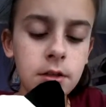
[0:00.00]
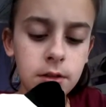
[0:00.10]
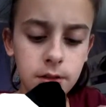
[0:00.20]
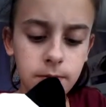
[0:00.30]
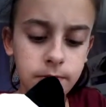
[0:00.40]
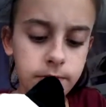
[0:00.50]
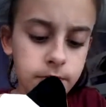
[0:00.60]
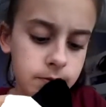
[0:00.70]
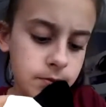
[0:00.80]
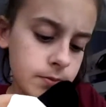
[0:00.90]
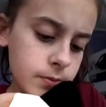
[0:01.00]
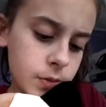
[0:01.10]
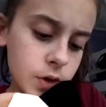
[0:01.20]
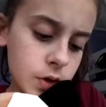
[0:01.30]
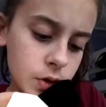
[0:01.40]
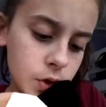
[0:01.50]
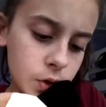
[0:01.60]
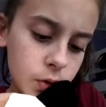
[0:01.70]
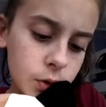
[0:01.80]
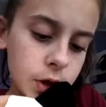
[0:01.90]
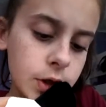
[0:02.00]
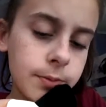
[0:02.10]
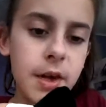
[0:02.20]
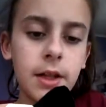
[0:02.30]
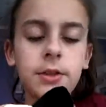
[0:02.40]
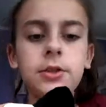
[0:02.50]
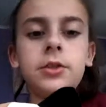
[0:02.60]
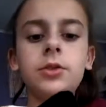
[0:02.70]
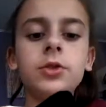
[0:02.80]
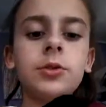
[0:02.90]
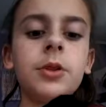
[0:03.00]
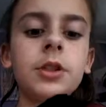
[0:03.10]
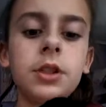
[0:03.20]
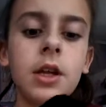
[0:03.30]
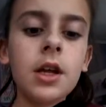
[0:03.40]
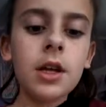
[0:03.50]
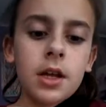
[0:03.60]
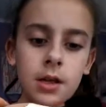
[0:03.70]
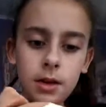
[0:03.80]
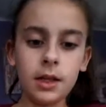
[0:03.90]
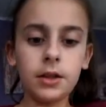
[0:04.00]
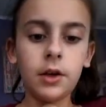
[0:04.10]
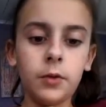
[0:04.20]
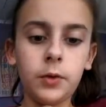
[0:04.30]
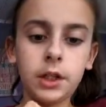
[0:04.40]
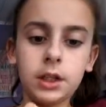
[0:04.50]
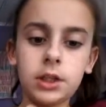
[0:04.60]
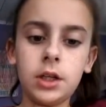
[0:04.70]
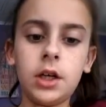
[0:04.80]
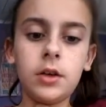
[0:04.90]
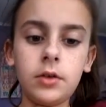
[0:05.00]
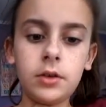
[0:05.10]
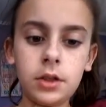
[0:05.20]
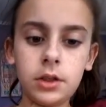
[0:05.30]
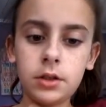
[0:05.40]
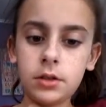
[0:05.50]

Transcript: um, Squishmallows. Squishmallows. And they're really soft.